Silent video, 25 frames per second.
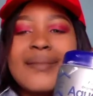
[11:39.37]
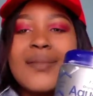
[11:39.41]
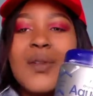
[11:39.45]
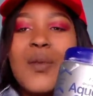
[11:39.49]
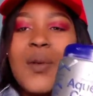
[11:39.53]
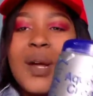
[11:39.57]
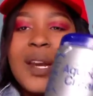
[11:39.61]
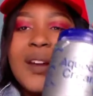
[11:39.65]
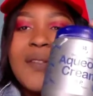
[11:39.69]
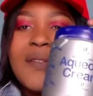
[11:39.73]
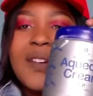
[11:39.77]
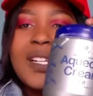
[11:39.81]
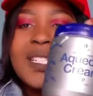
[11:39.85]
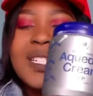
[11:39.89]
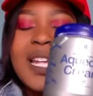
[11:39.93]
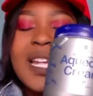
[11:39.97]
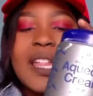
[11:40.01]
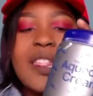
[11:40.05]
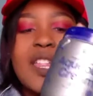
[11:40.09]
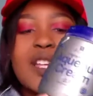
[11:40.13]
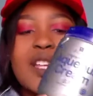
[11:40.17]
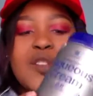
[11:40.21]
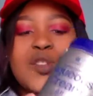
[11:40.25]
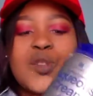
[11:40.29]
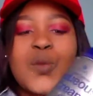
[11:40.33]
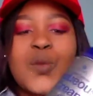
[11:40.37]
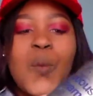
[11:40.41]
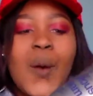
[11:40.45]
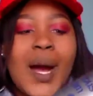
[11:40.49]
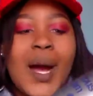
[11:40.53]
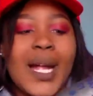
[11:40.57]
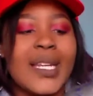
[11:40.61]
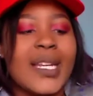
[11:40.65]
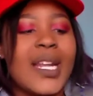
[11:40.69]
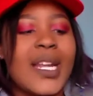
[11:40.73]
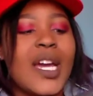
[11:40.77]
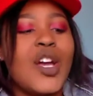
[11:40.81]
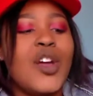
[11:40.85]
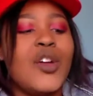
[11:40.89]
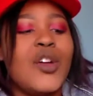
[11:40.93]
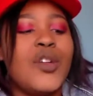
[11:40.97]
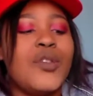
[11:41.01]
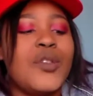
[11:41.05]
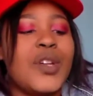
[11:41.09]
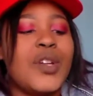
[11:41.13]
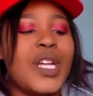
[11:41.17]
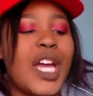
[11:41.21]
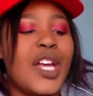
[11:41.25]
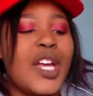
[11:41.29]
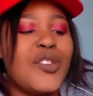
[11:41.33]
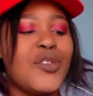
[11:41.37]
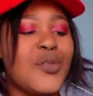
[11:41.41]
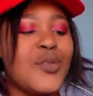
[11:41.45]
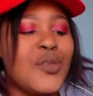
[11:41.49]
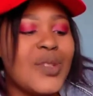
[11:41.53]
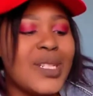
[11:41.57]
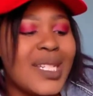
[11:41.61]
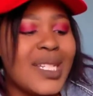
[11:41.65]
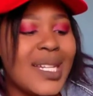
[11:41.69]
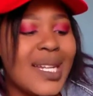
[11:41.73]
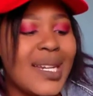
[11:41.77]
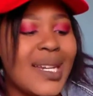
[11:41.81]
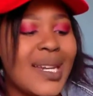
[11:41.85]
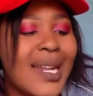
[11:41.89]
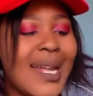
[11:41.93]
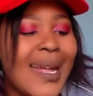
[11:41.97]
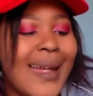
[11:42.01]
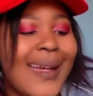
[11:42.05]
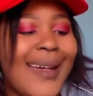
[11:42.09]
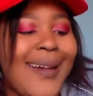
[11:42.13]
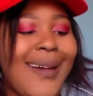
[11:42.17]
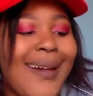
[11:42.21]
Whatever size that you want, you can use it